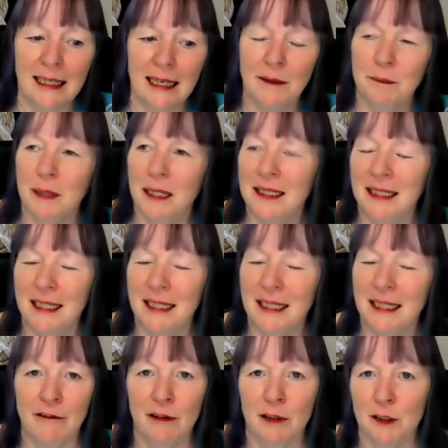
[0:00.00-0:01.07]
an
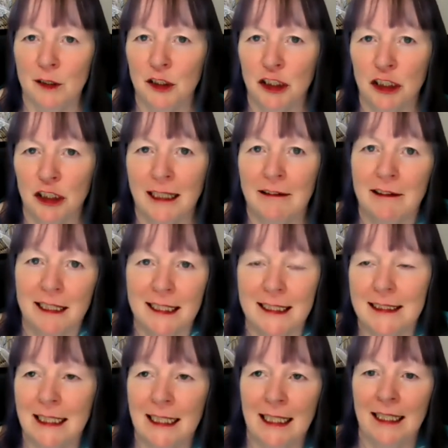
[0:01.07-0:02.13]
evolutionary
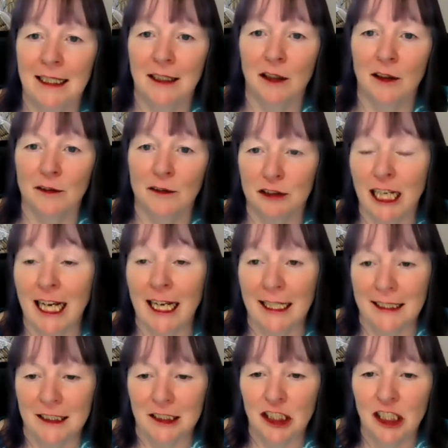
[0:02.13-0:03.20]
seed of
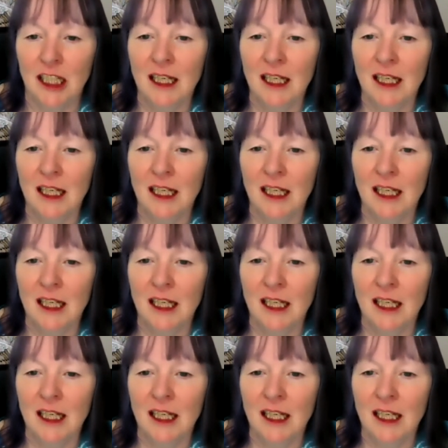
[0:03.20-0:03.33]
change,